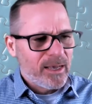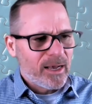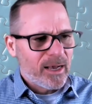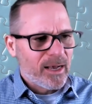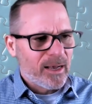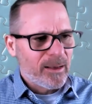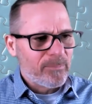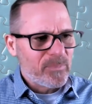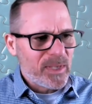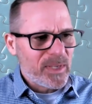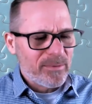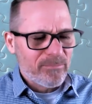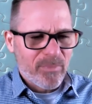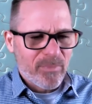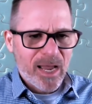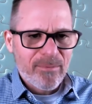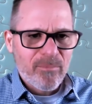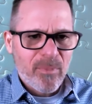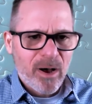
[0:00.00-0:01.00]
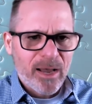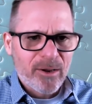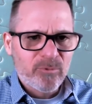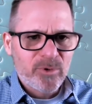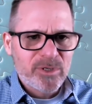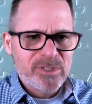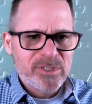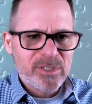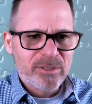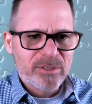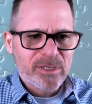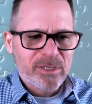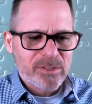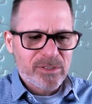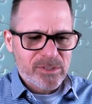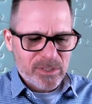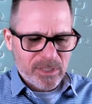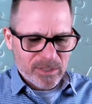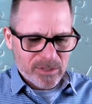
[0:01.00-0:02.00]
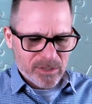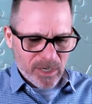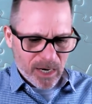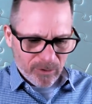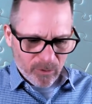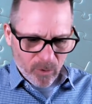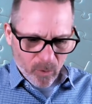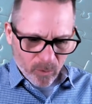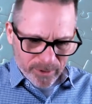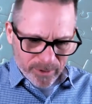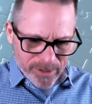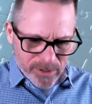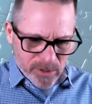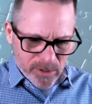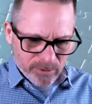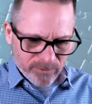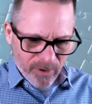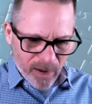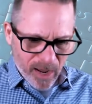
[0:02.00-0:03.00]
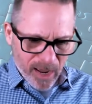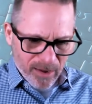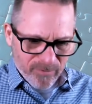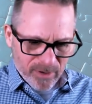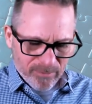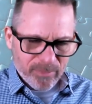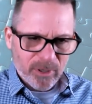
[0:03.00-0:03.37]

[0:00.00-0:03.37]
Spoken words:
In my mind, resilience is not only surviving,